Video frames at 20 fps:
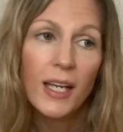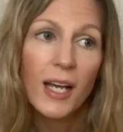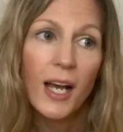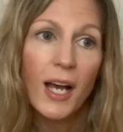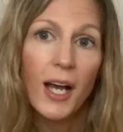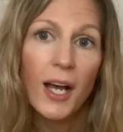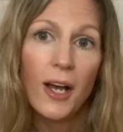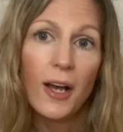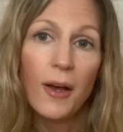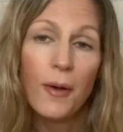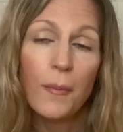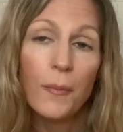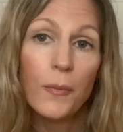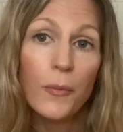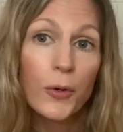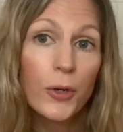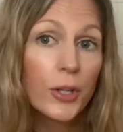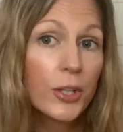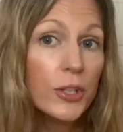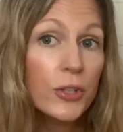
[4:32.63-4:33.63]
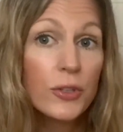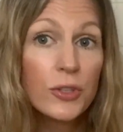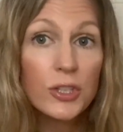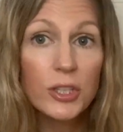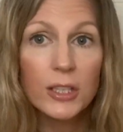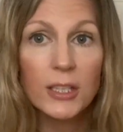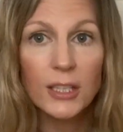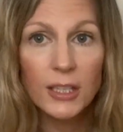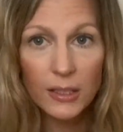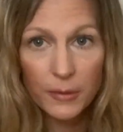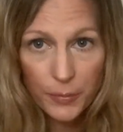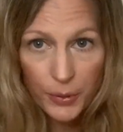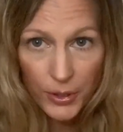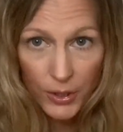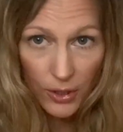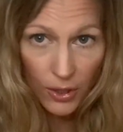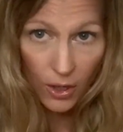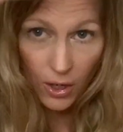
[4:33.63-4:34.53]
we're usually going to put our